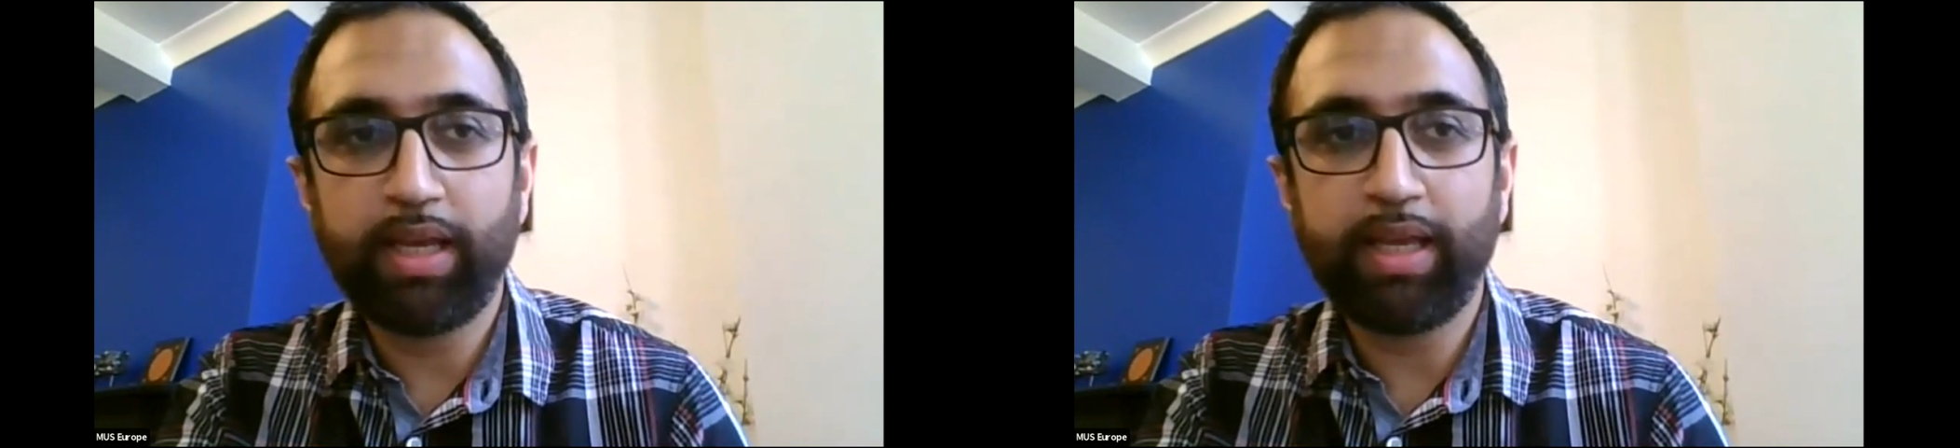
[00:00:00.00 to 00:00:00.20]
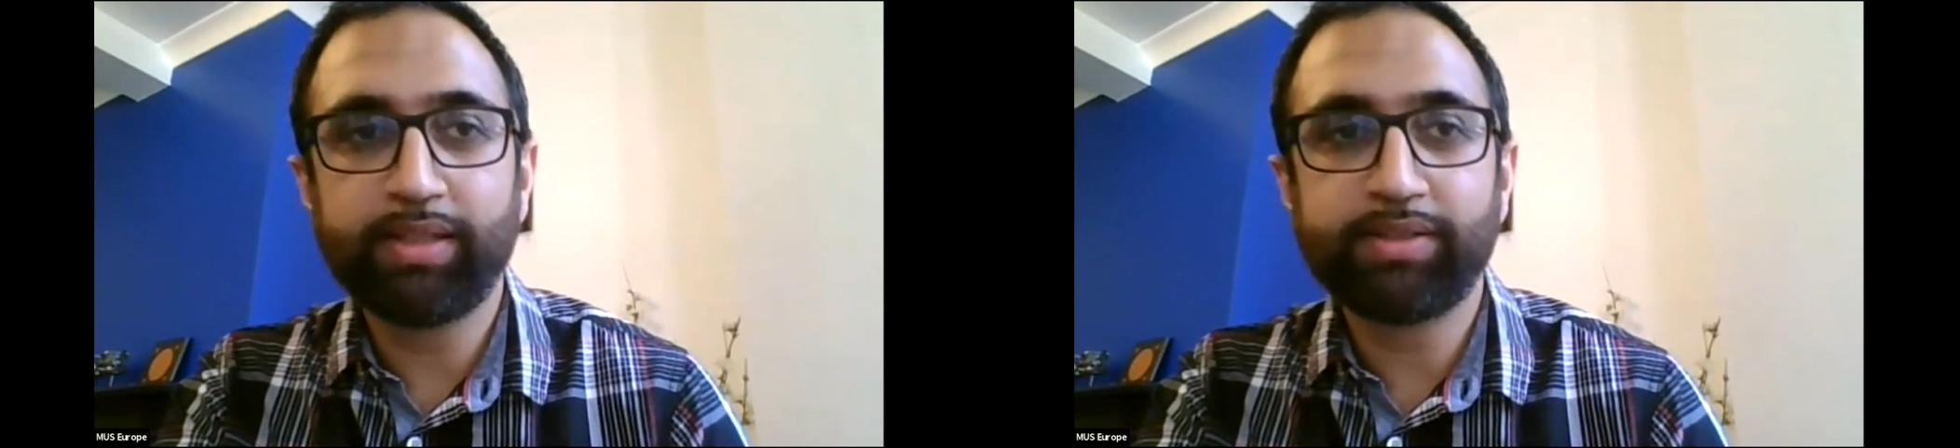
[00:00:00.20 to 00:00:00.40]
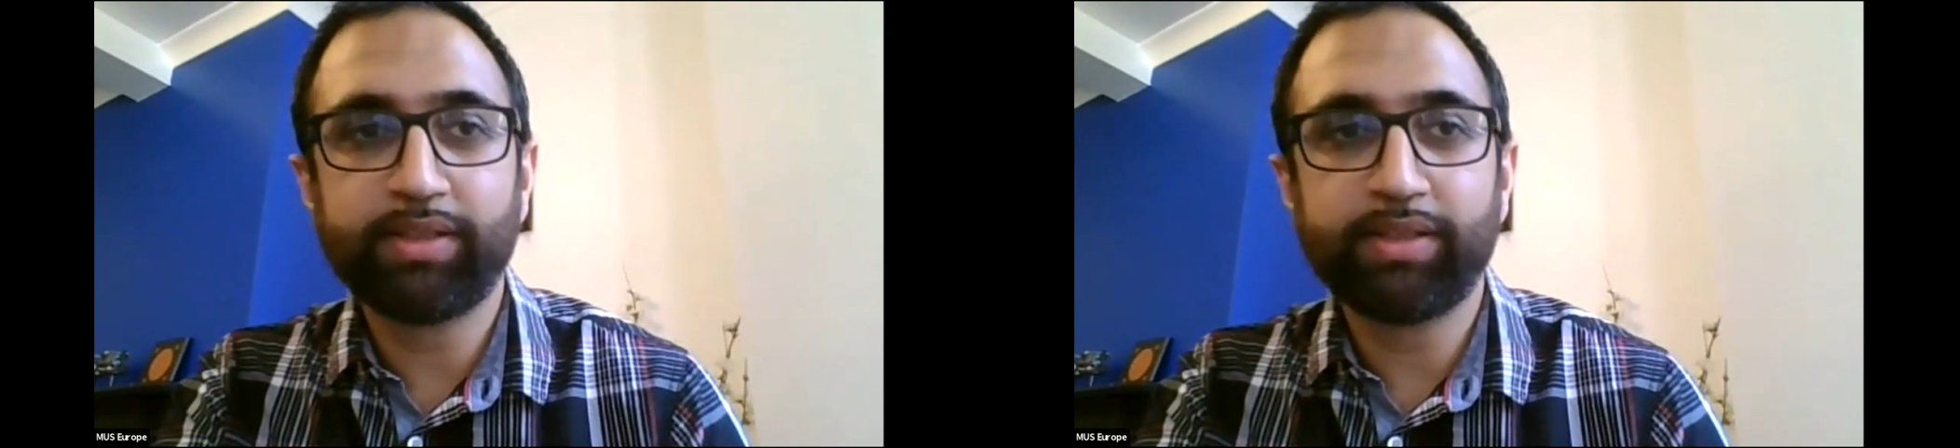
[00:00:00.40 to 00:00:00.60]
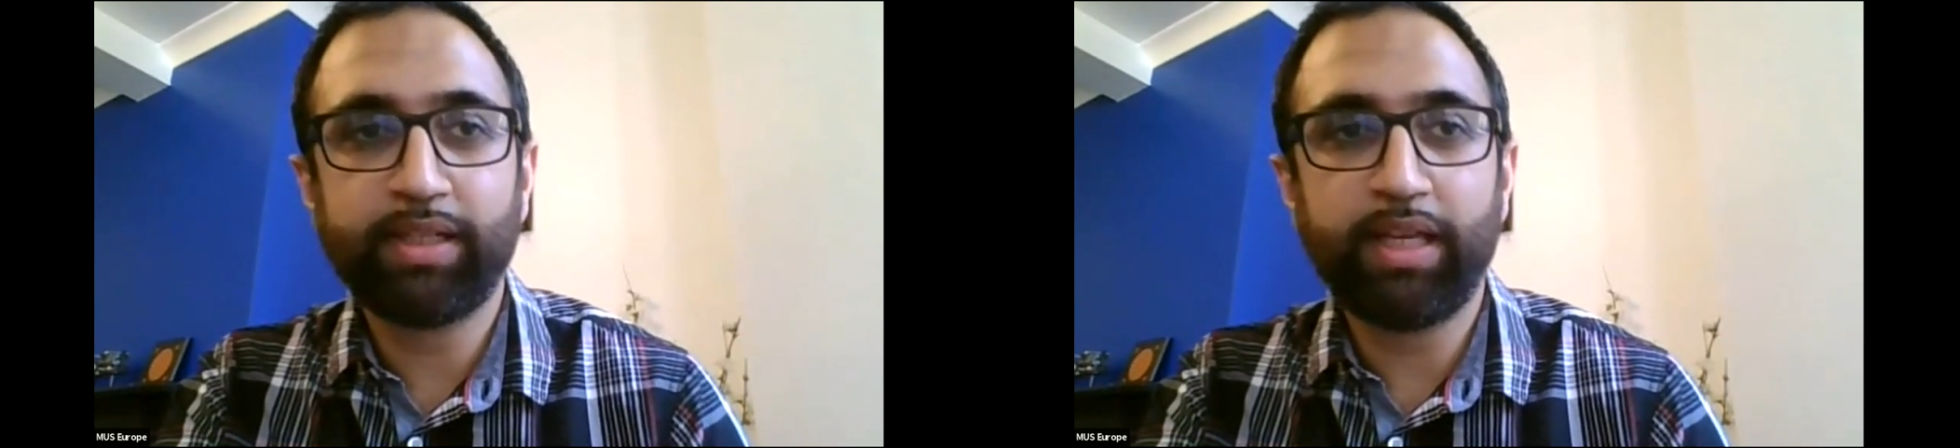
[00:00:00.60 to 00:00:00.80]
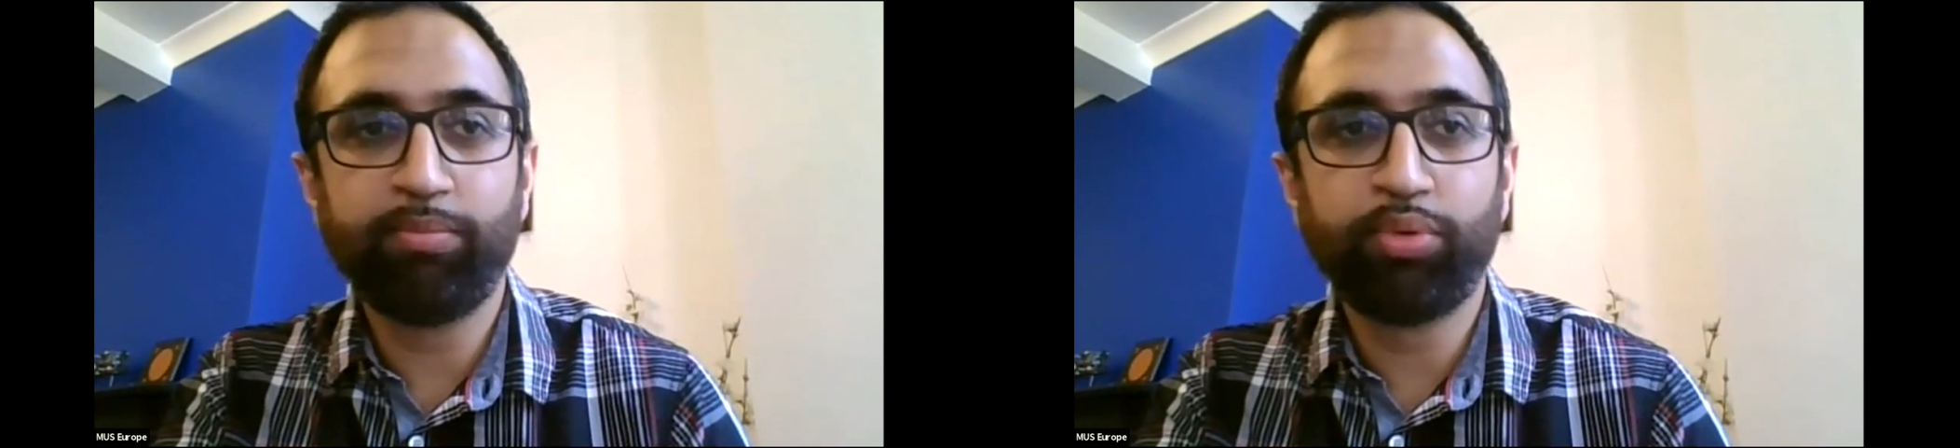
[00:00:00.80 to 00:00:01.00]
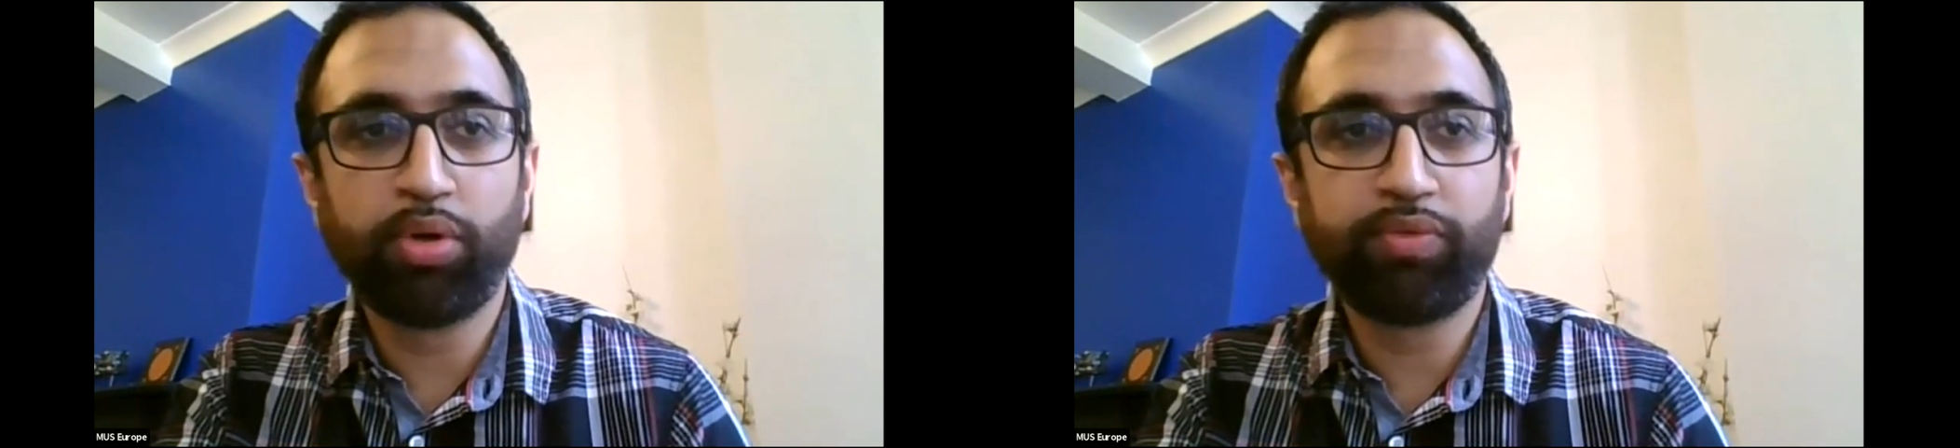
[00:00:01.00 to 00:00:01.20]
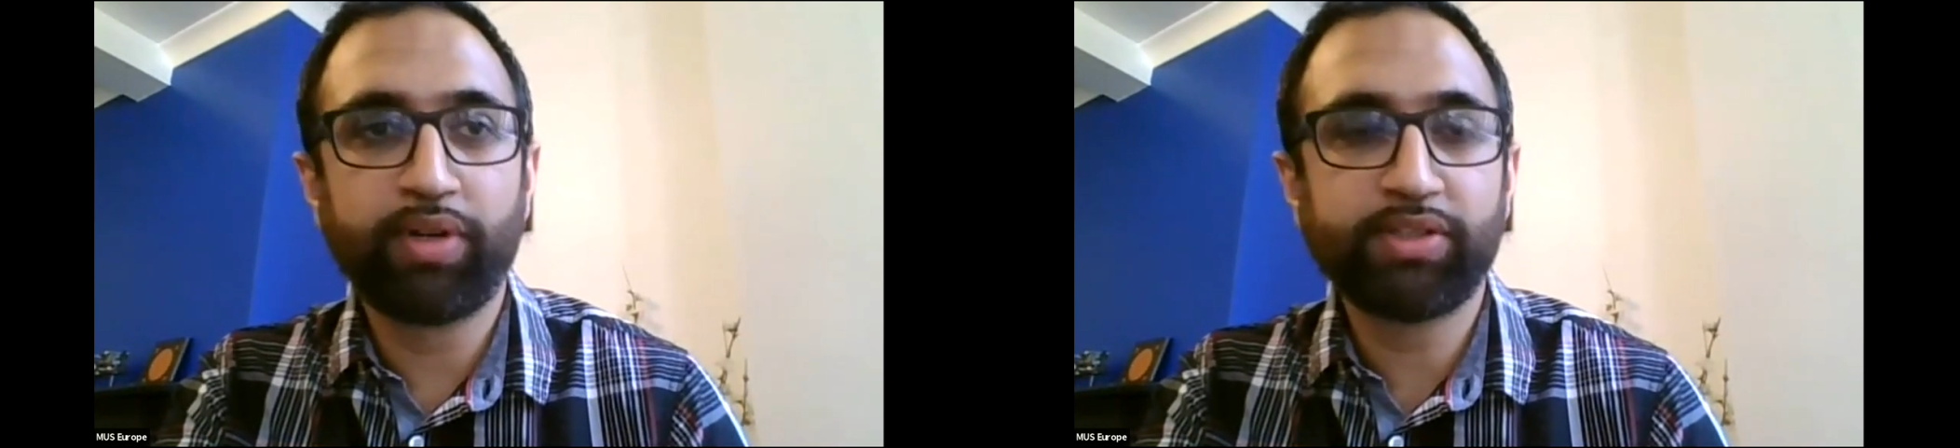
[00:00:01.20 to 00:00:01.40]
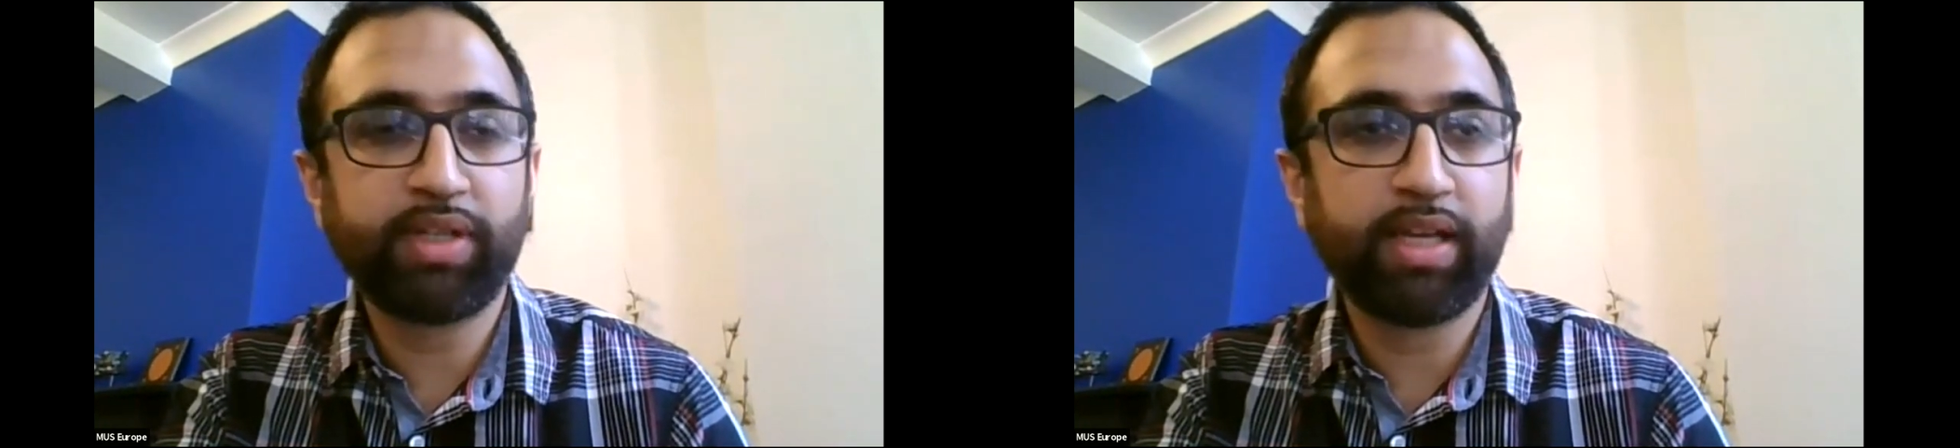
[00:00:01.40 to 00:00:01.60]
It's important for
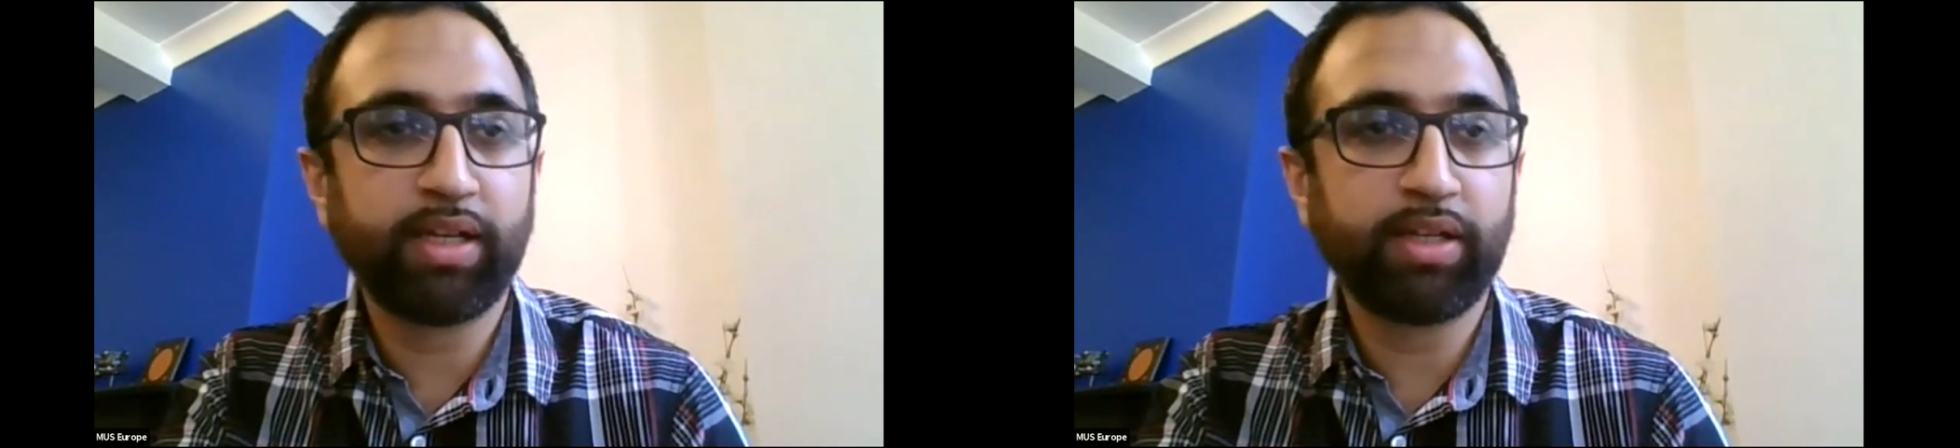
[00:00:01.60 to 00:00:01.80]
us to get